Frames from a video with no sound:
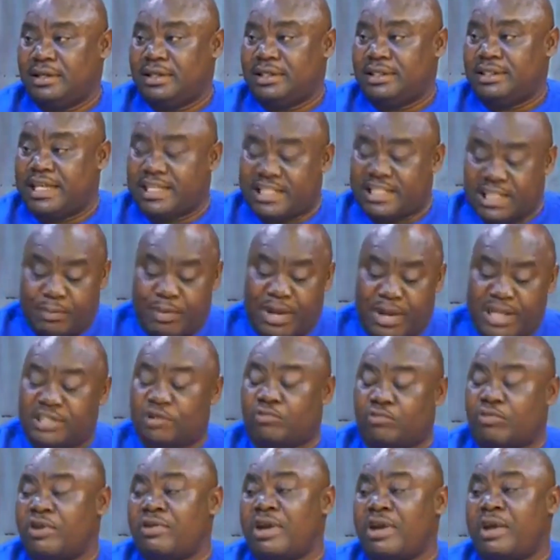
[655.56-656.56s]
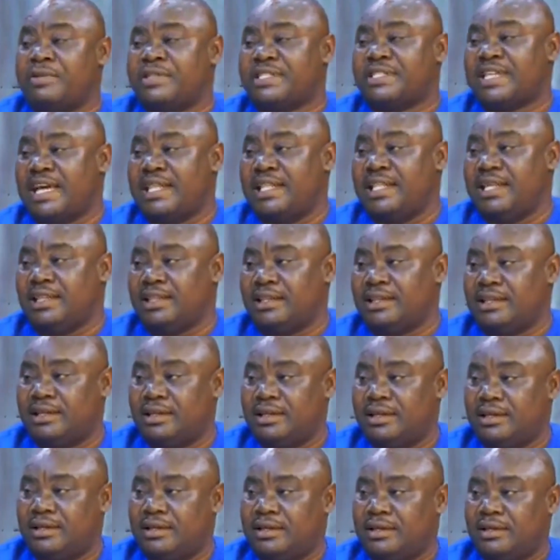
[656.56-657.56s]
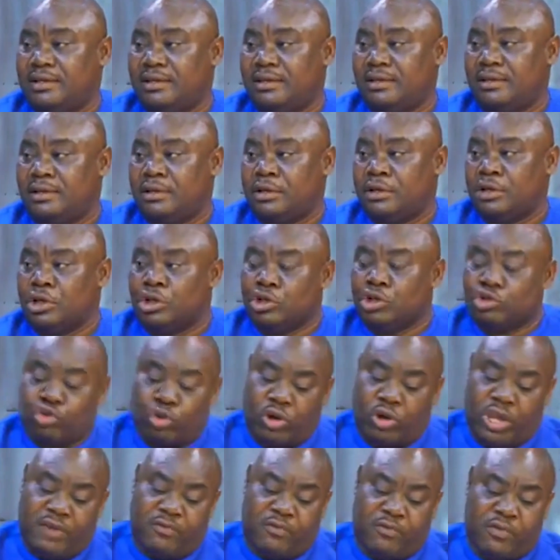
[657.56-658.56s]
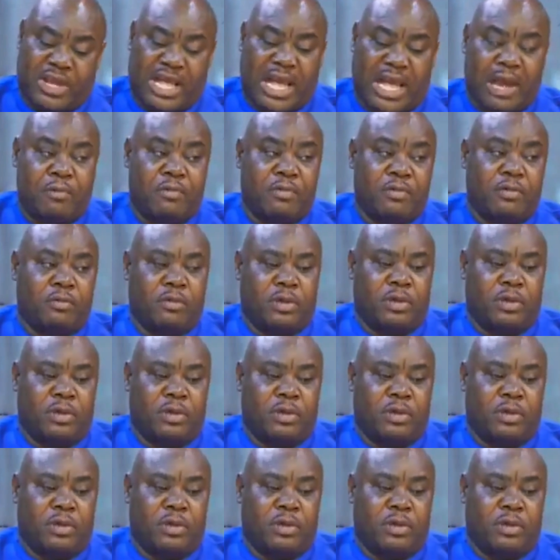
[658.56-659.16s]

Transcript: Just imagine where you are residing. So if we can